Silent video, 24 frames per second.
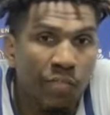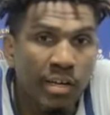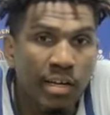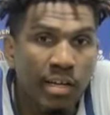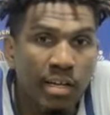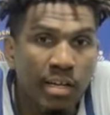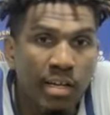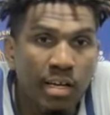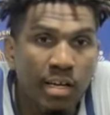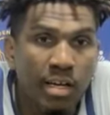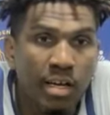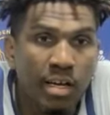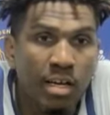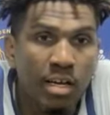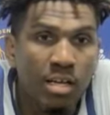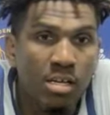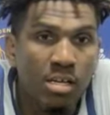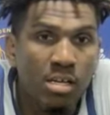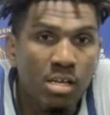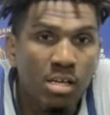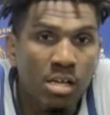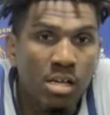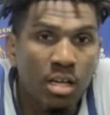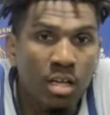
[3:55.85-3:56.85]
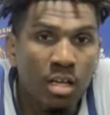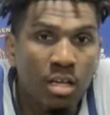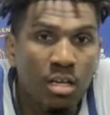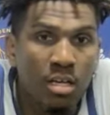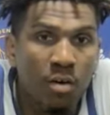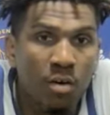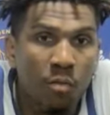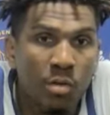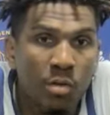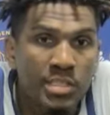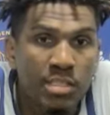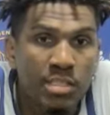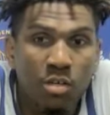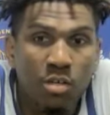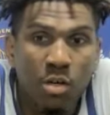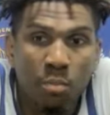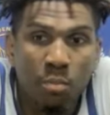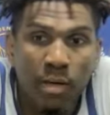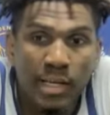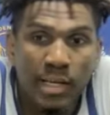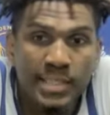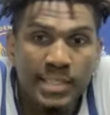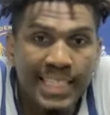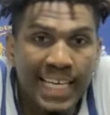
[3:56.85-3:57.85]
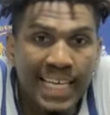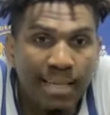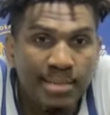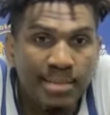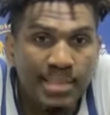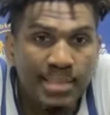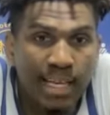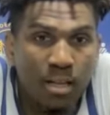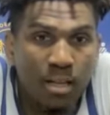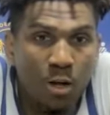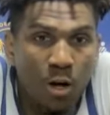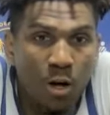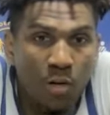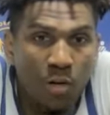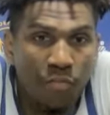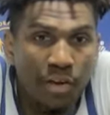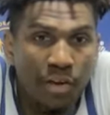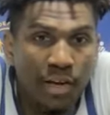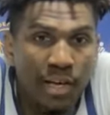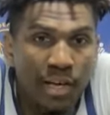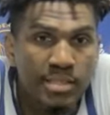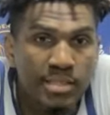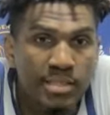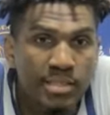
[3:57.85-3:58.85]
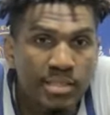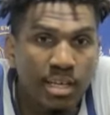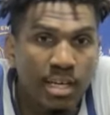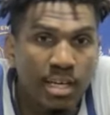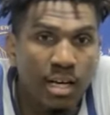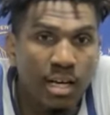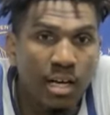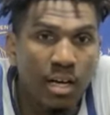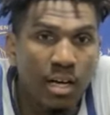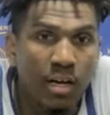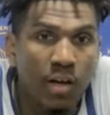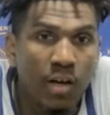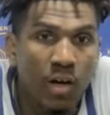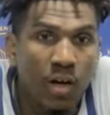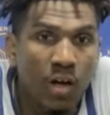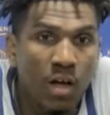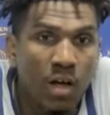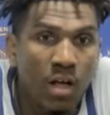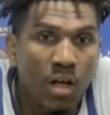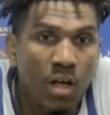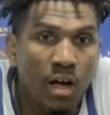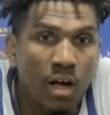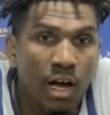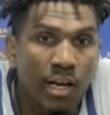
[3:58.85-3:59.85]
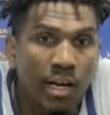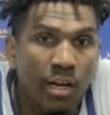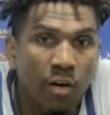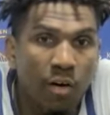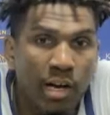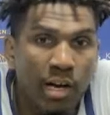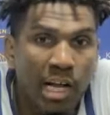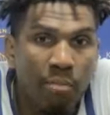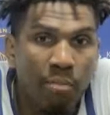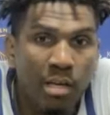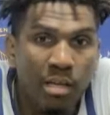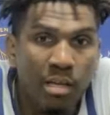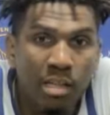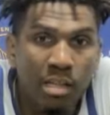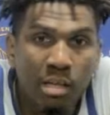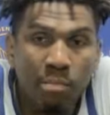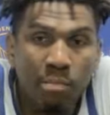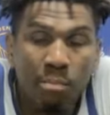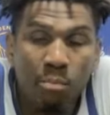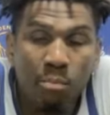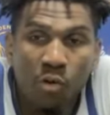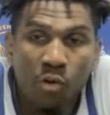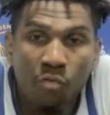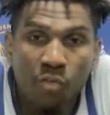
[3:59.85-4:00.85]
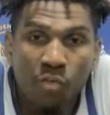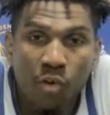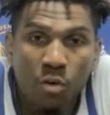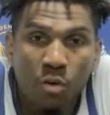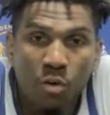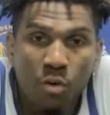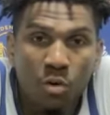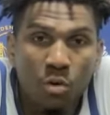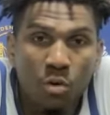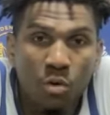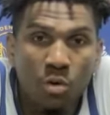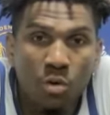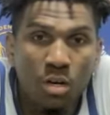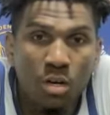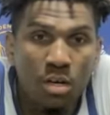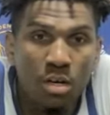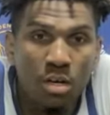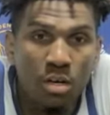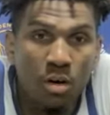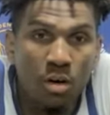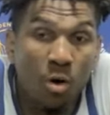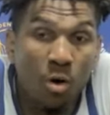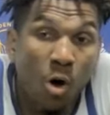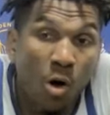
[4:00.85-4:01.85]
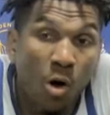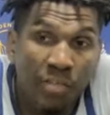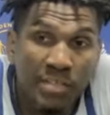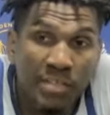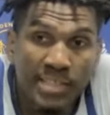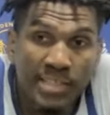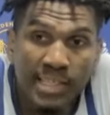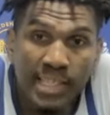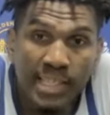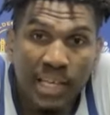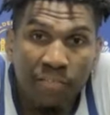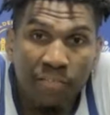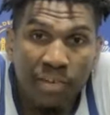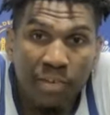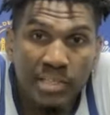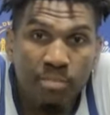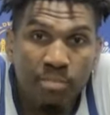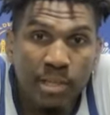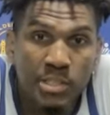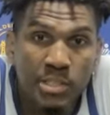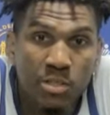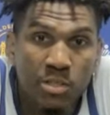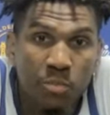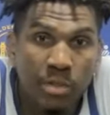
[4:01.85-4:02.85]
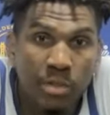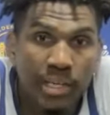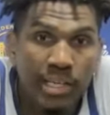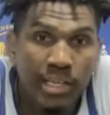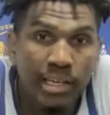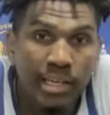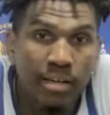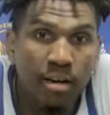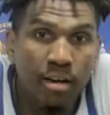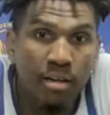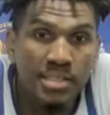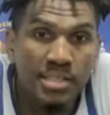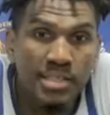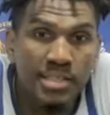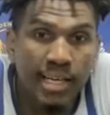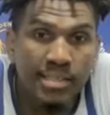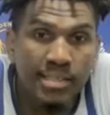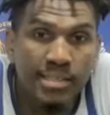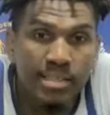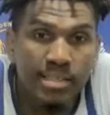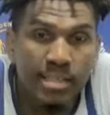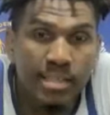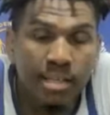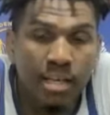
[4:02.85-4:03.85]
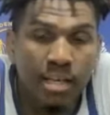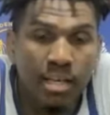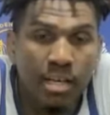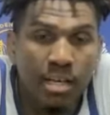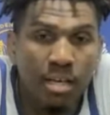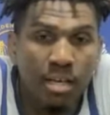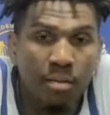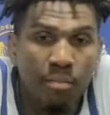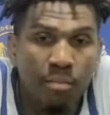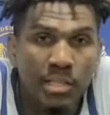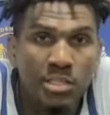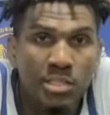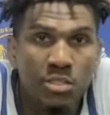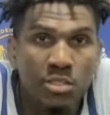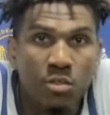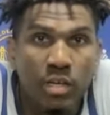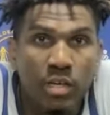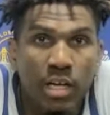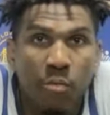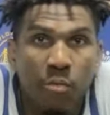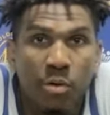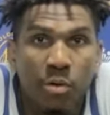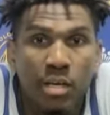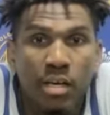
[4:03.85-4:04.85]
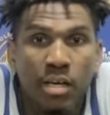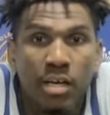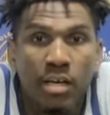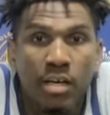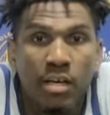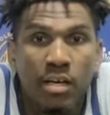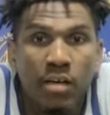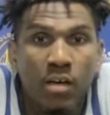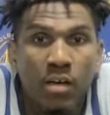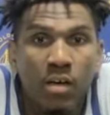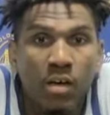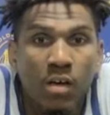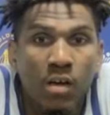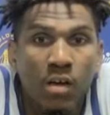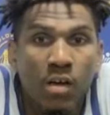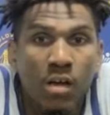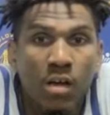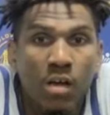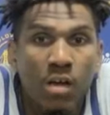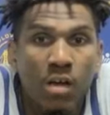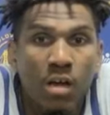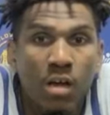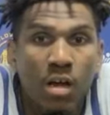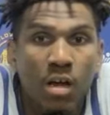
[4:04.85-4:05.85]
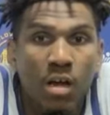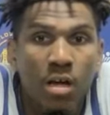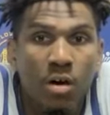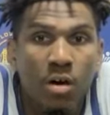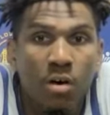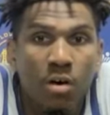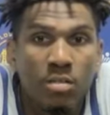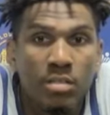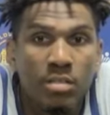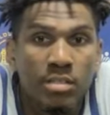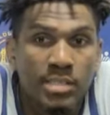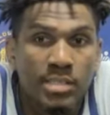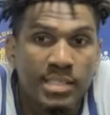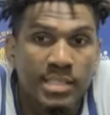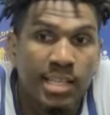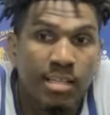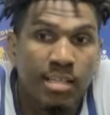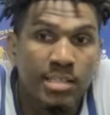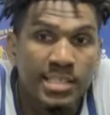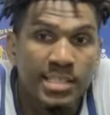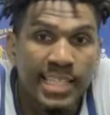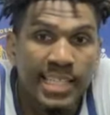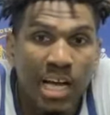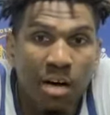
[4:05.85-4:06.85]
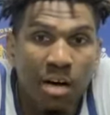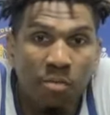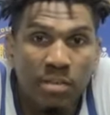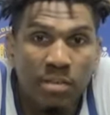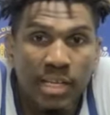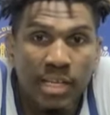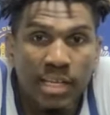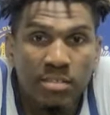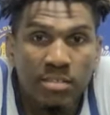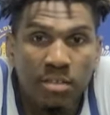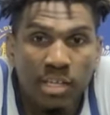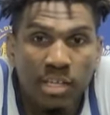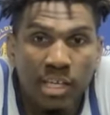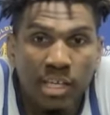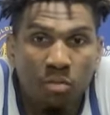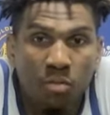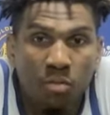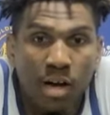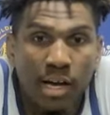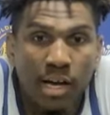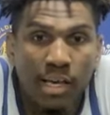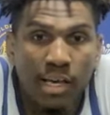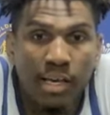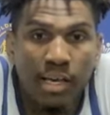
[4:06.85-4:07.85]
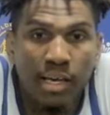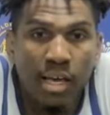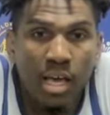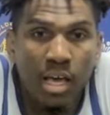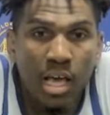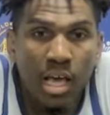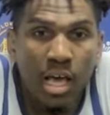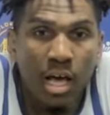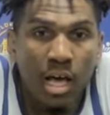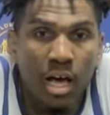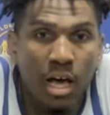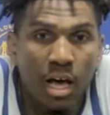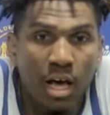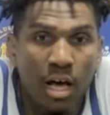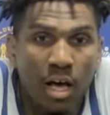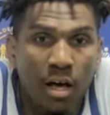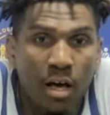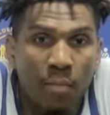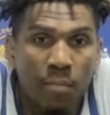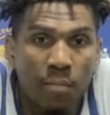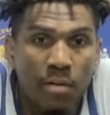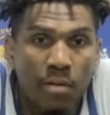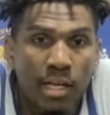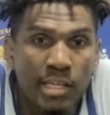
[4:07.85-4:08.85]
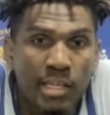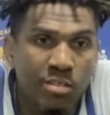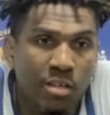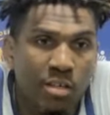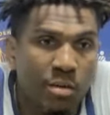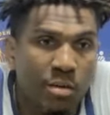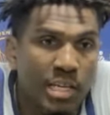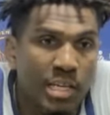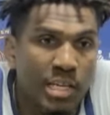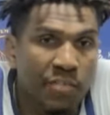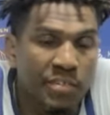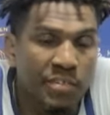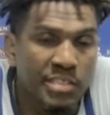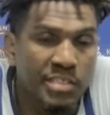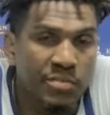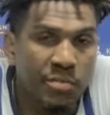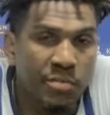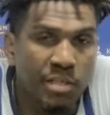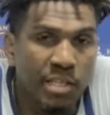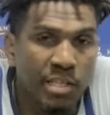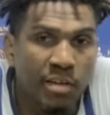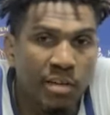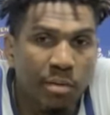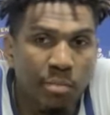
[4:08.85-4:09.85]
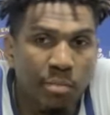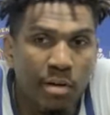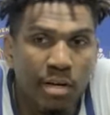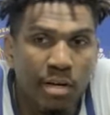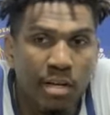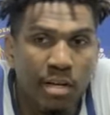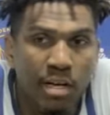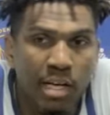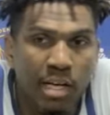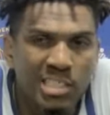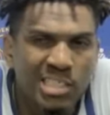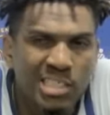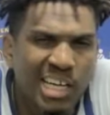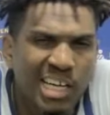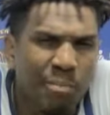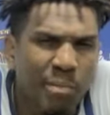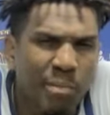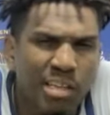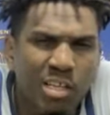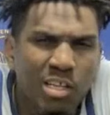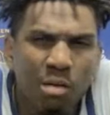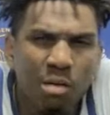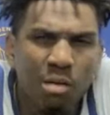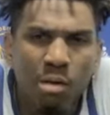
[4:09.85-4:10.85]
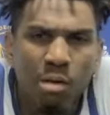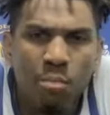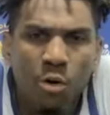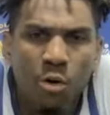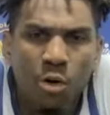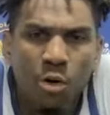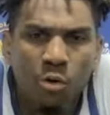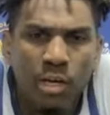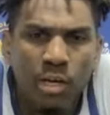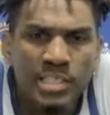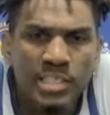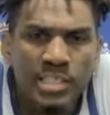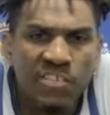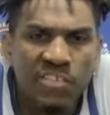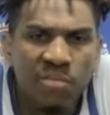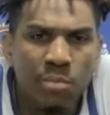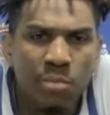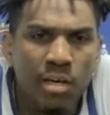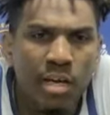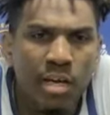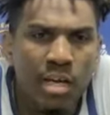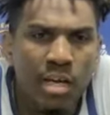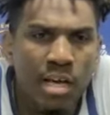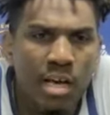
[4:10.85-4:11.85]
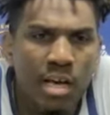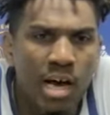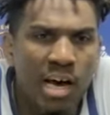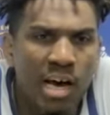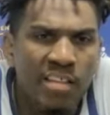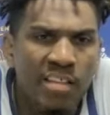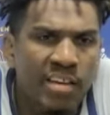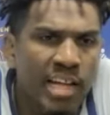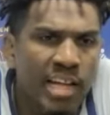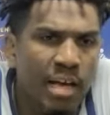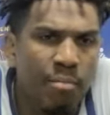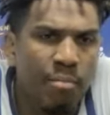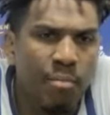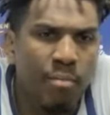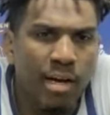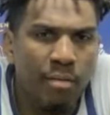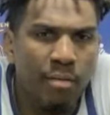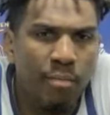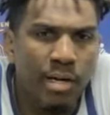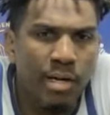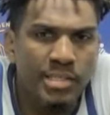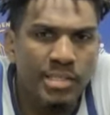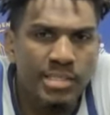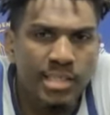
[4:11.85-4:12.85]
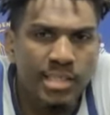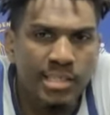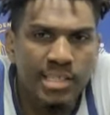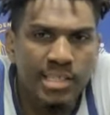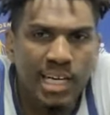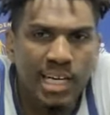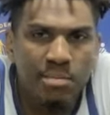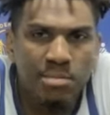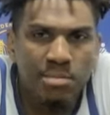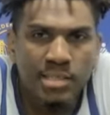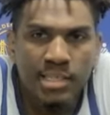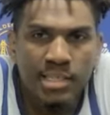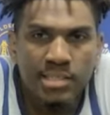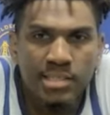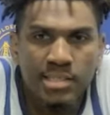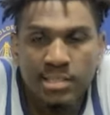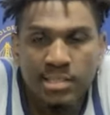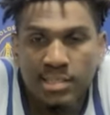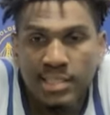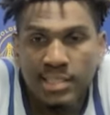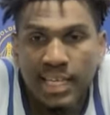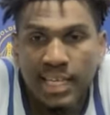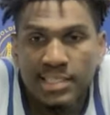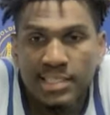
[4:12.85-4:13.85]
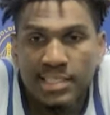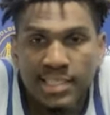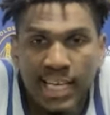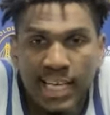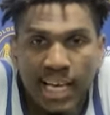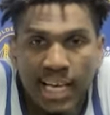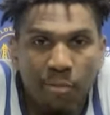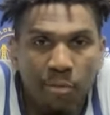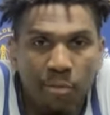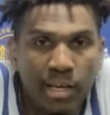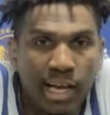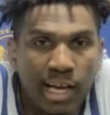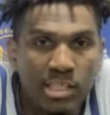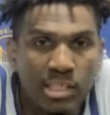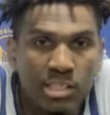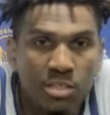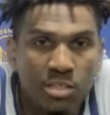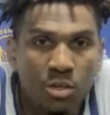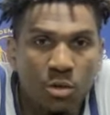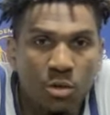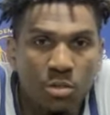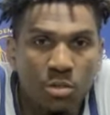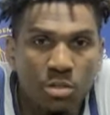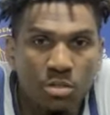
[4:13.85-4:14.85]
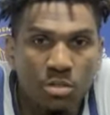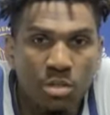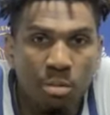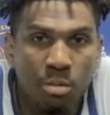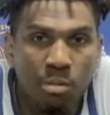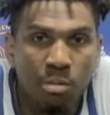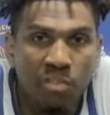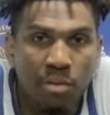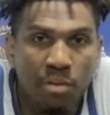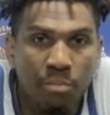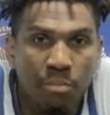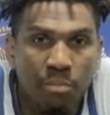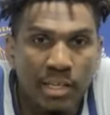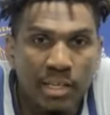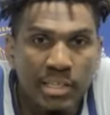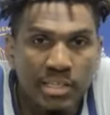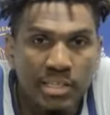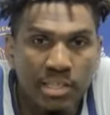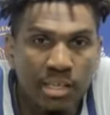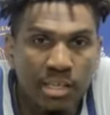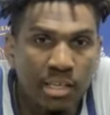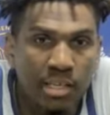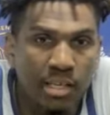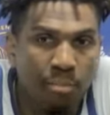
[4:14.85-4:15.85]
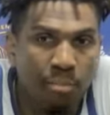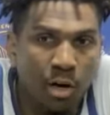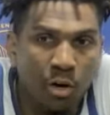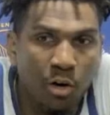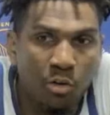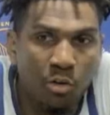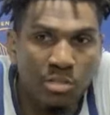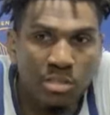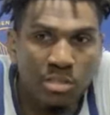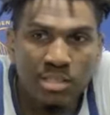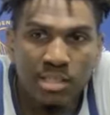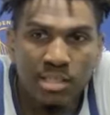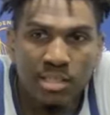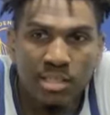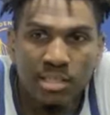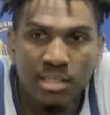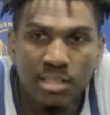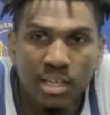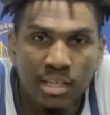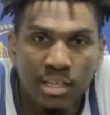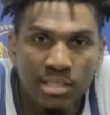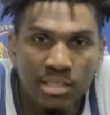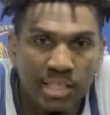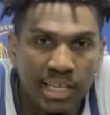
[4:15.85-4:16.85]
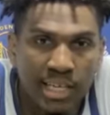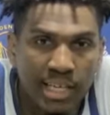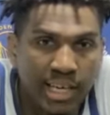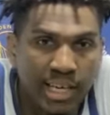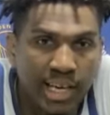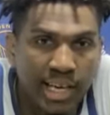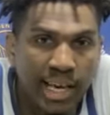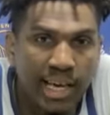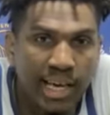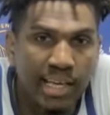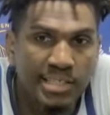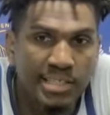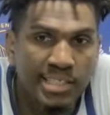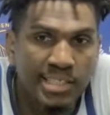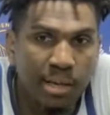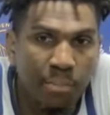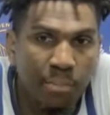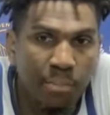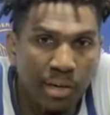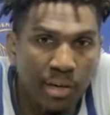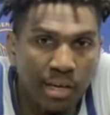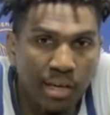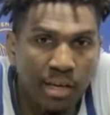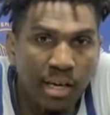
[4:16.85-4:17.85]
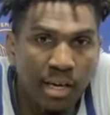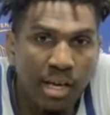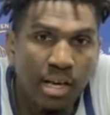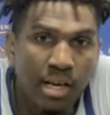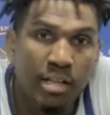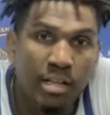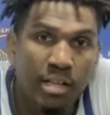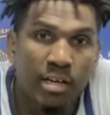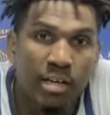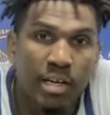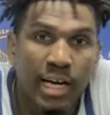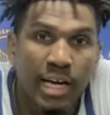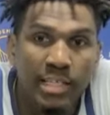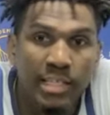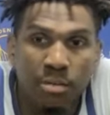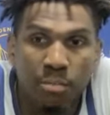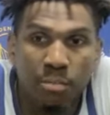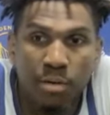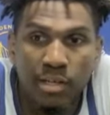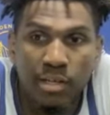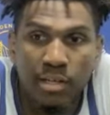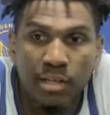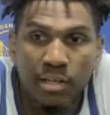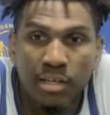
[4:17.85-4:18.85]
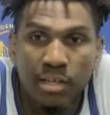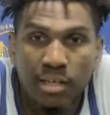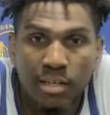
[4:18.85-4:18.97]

Uh, uh we're still gonna play the same style of offense. Uh, I know I be a little bit more vocal uh, on offense and defense. Make sure we're getting in our sets and uh, make sure that we uh, you know, the settlers down when things are getting rocky. Uh, that's the only difference, really. But uh, I try to be a little bit more aggressive. But other than that, my, my job stays, stays the same. We got scorers come off the bench, uh, and Moses and JK and JP. Their guys are pretty.